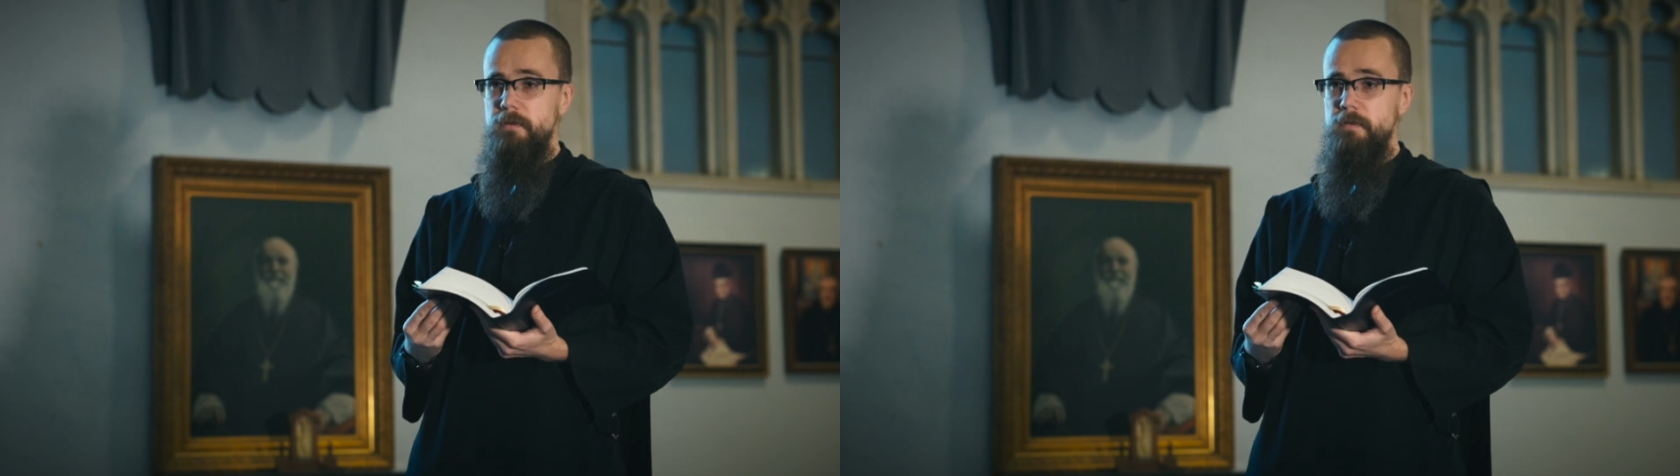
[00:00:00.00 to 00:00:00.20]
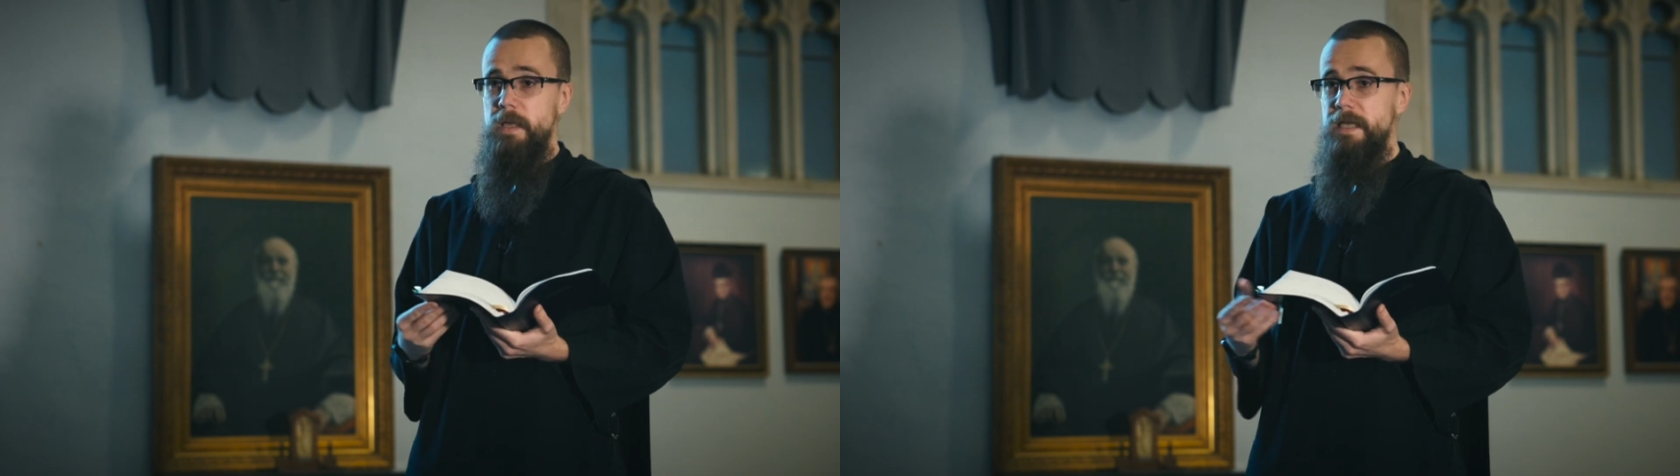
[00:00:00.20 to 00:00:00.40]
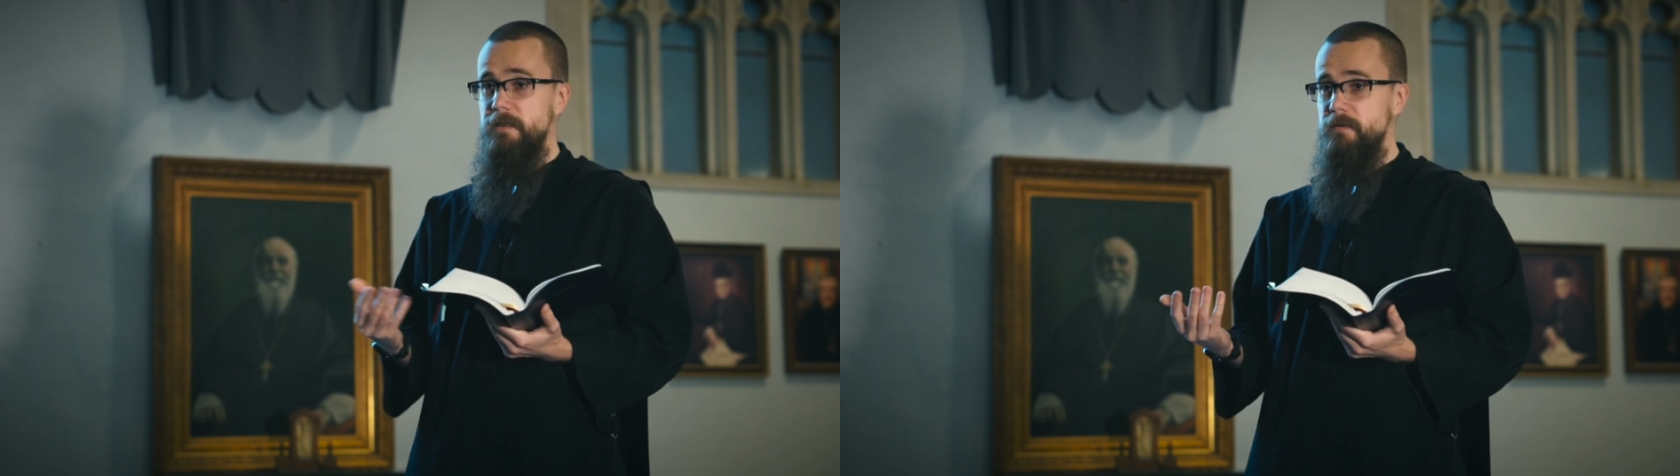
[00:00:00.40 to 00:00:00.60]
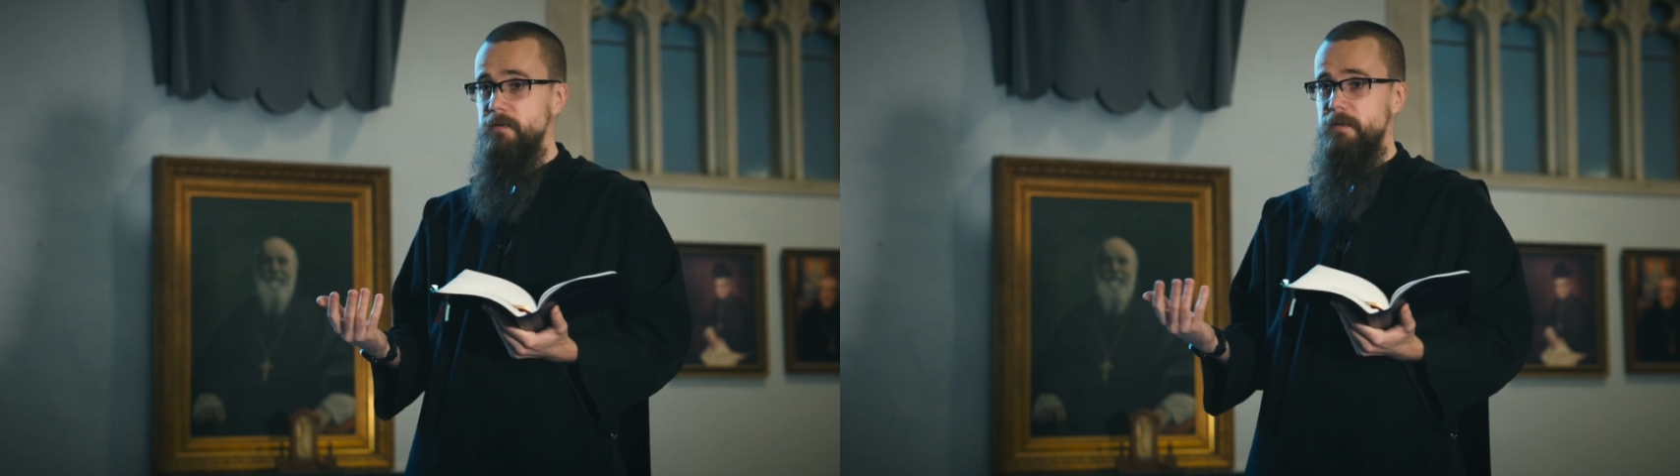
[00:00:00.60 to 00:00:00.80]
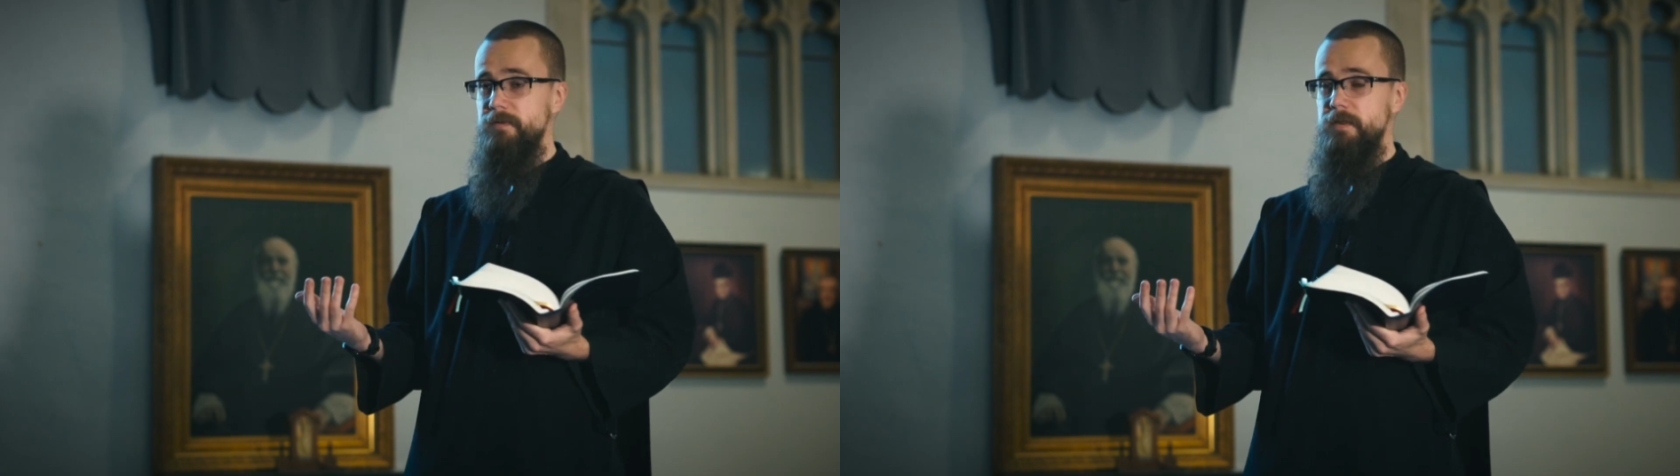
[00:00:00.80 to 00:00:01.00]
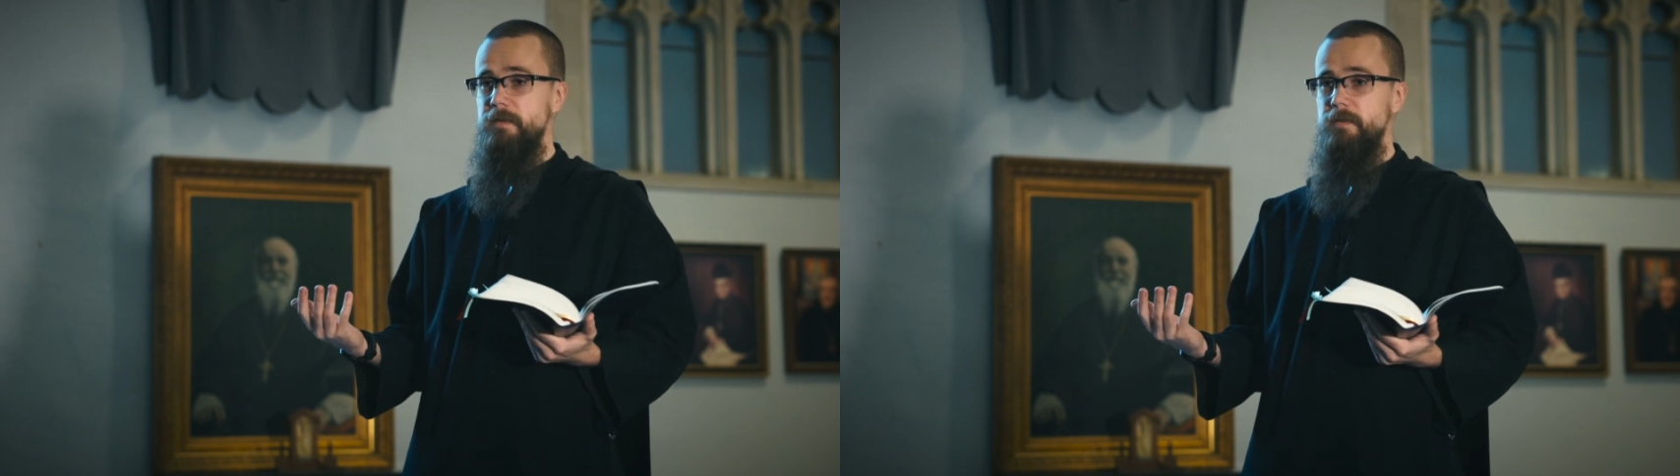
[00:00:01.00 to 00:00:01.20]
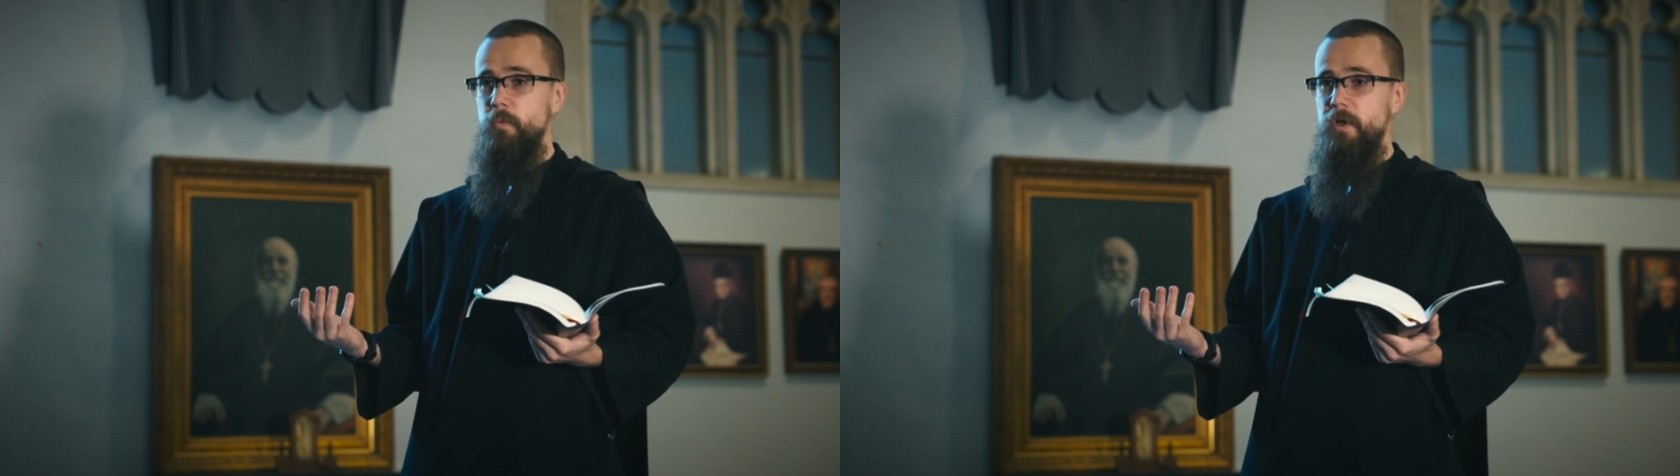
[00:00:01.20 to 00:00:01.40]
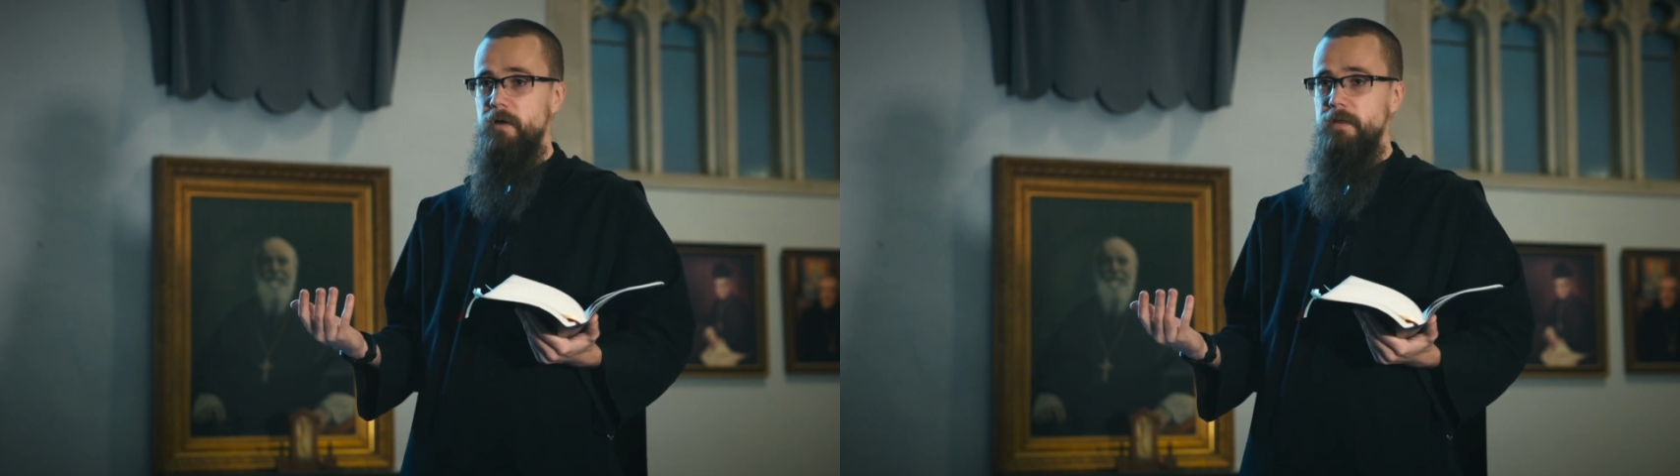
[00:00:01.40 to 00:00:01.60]
Lent, the
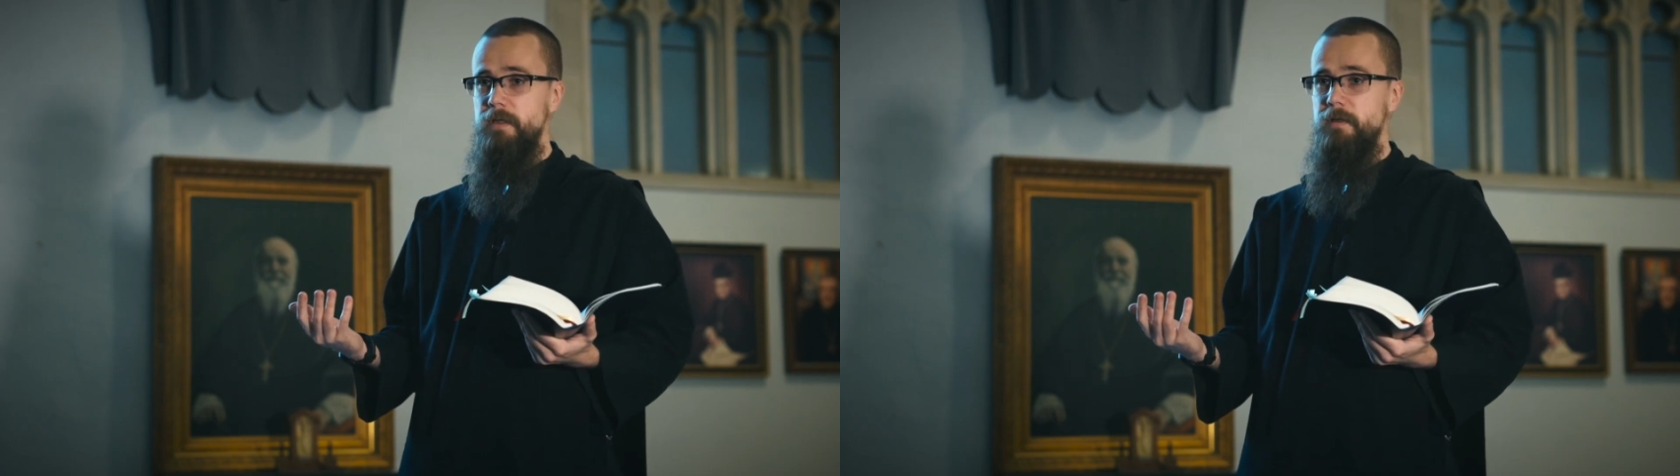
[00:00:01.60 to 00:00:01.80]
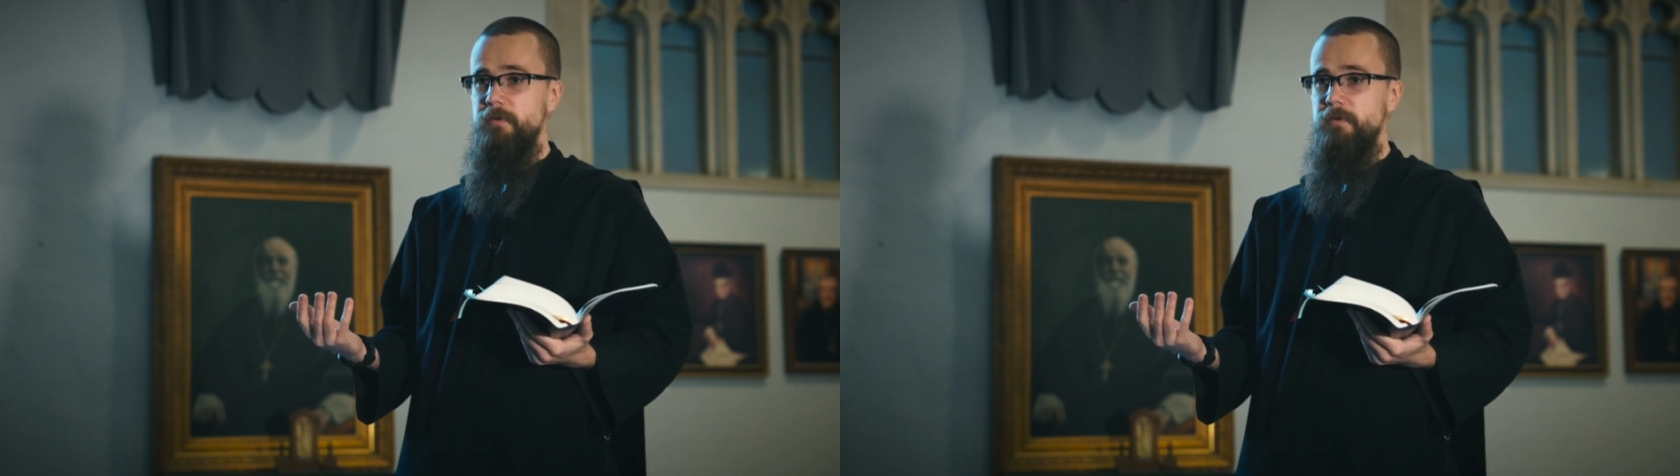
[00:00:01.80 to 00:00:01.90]
season we are in,